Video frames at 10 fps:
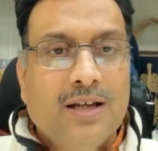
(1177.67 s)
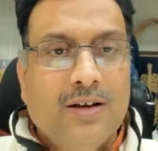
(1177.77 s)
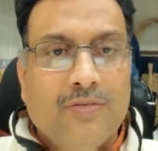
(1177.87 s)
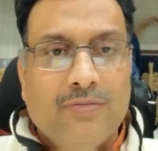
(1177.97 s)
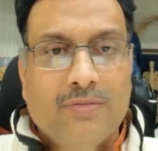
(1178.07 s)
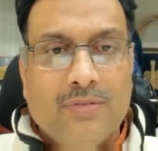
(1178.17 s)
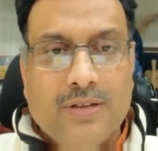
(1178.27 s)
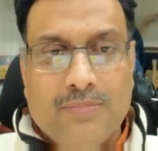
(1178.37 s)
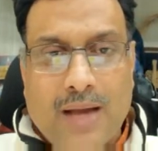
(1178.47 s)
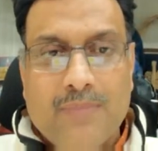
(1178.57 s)
the
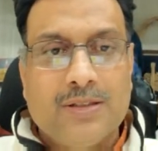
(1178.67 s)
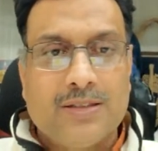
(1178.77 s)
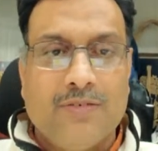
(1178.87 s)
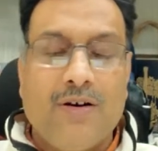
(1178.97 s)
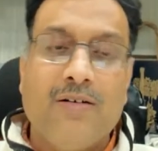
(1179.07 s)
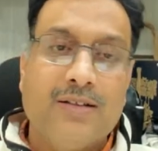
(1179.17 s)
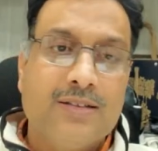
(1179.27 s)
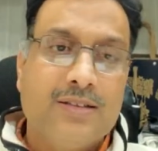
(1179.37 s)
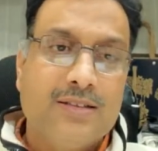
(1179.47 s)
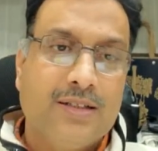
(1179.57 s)
mammals evolved a
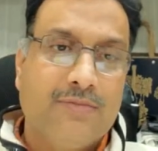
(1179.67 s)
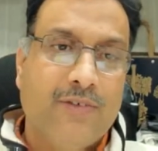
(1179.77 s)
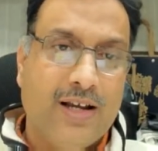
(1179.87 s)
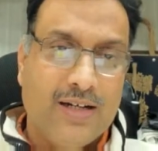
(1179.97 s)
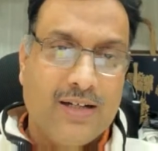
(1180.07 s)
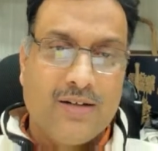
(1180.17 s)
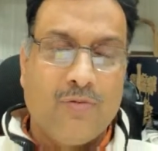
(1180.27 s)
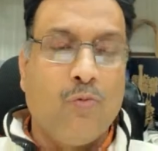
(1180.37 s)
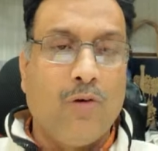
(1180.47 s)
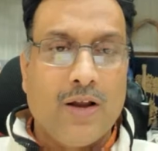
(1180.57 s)
system wherein
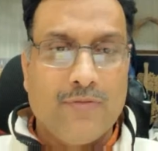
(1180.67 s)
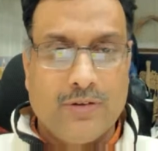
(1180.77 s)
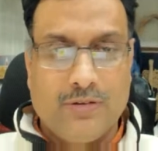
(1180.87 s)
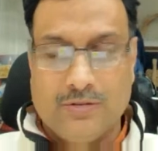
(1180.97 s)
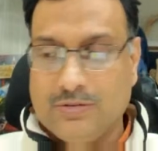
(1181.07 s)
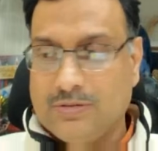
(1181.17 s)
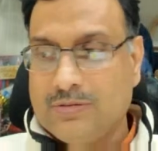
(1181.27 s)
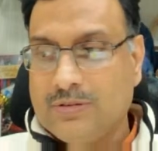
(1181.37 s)
one of the two